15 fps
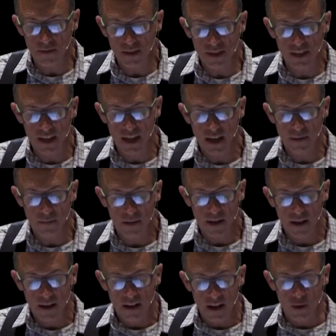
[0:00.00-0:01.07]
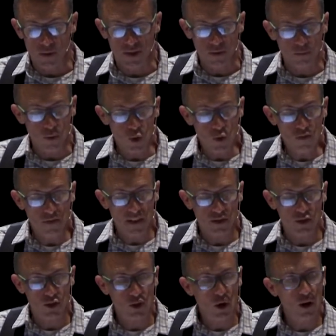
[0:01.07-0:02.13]
camp, it was a move that
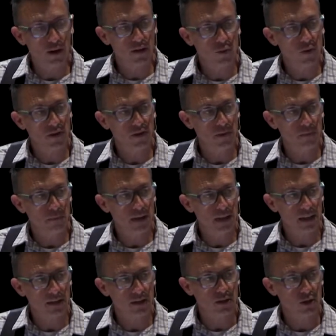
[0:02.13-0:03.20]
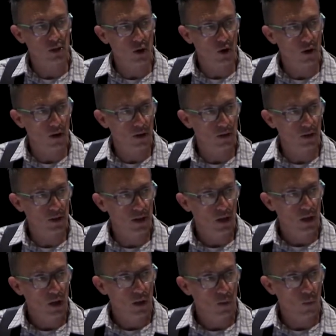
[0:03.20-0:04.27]
started with him being discouraged.
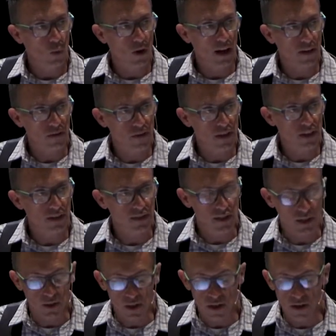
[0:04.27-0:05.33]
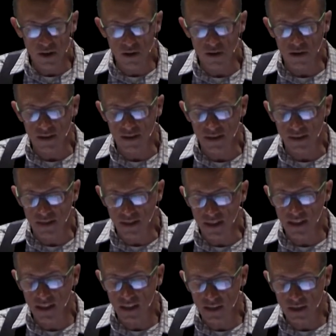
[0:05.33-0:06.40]
What I think is clear here is it's
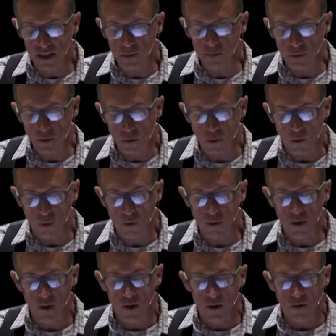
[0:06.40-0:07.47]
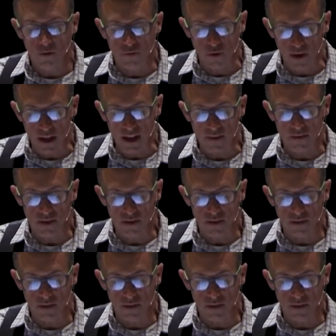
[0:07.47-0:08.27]
digging a deeper hole for David.